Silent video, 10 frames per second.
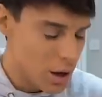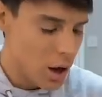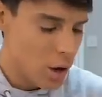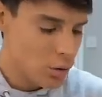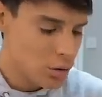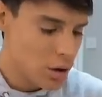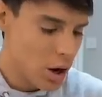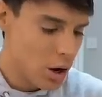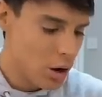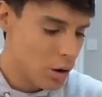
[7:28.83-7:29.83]
Oh
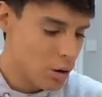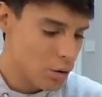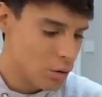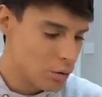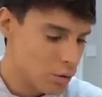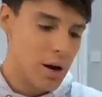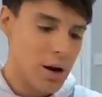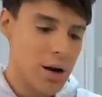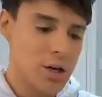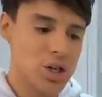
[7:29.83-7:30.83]
no.
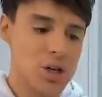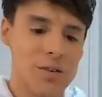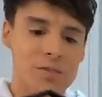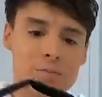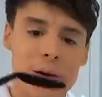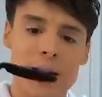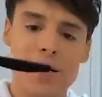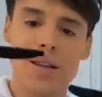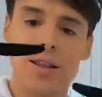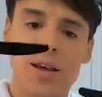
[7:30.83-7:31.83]
I should have
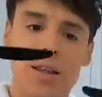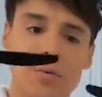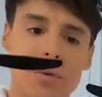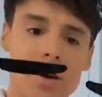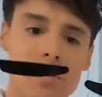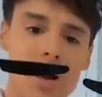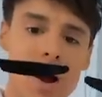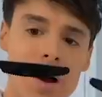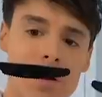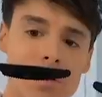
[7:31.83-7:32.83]
bent it the other way
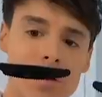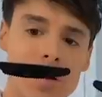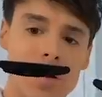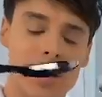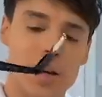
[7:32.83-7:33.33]
around.